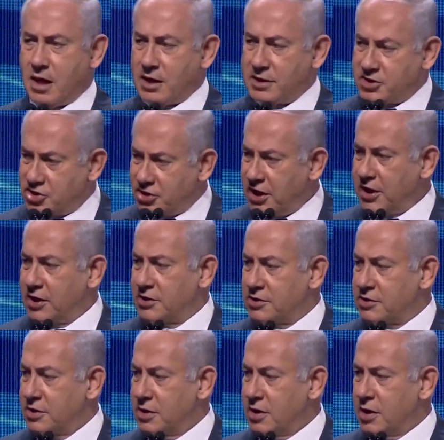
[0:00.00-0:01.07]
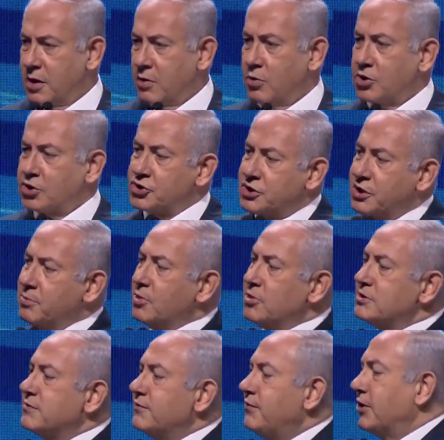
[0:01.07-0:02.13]
A change where
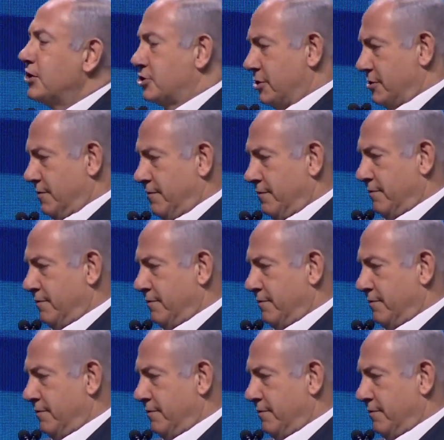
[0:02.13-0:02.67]
Shimon's vision